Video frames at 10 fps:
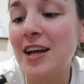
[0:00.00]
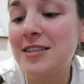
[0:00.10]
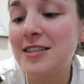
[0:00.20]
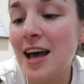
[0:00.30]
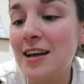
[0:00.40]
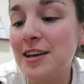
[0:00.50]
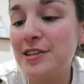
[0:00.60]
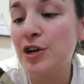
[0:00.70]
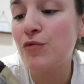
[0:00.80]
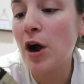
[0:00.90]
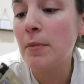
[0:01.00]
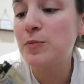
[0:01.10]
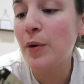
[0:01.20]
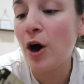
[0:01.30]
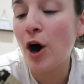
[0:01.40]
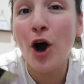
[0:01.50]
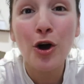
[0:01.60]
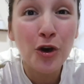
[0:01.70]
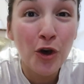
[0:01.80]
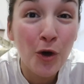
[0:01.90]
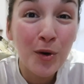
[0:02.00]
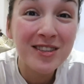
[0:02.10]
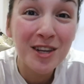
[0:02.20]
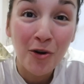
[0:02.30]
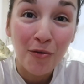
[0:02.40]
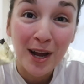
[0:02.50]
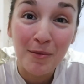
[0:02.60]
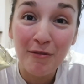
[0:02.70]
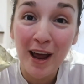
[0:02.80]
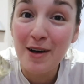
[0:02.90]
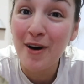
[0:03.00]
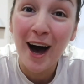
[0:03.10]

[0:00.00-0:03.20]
It says it's an Erupt bar, cookies and cream flavour.